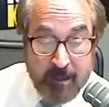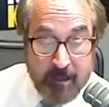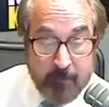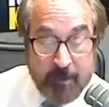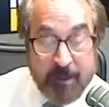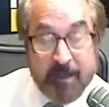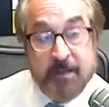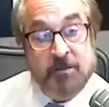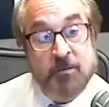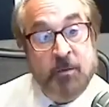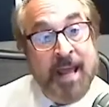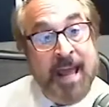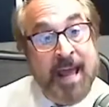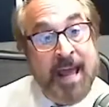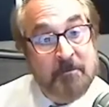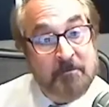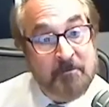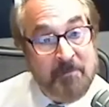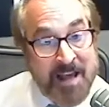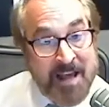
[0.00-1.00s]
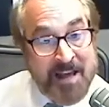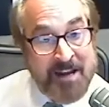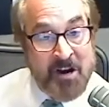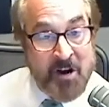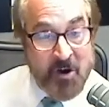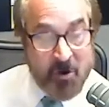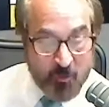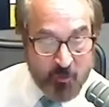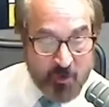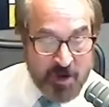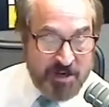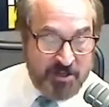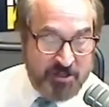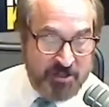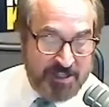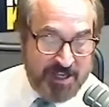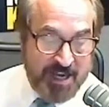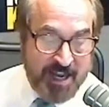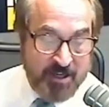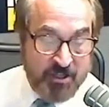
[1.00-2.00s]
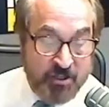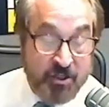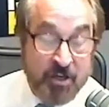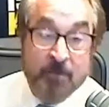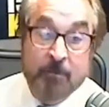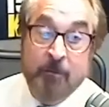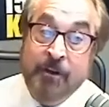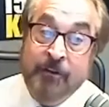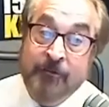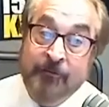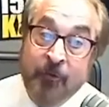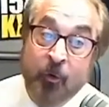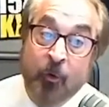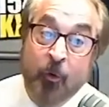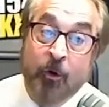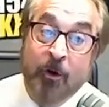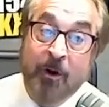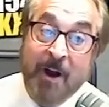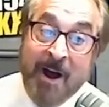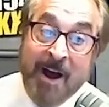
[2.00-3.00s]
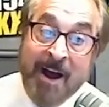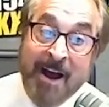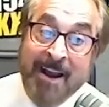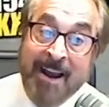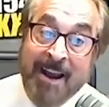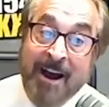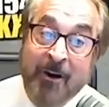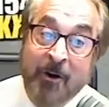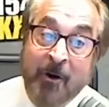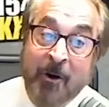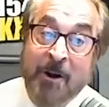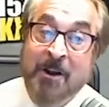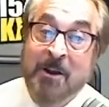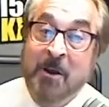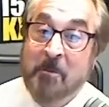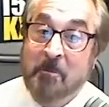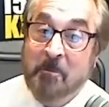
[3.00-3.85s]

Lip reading: because we had been a Rush station before iHeart